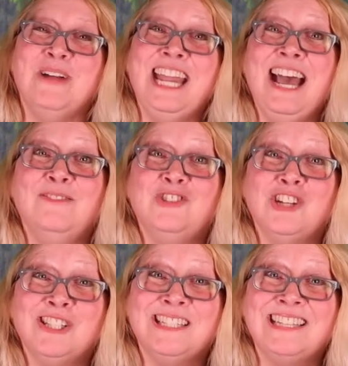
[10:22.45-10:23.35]
we have
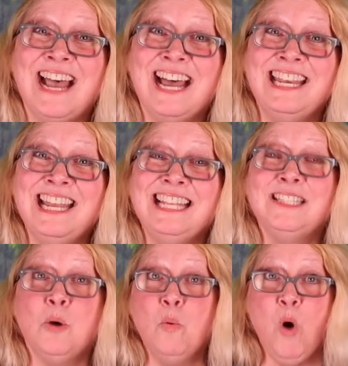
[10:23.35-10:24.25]
just done
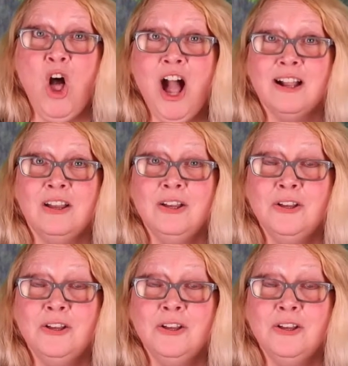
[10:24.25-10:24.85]
is a walk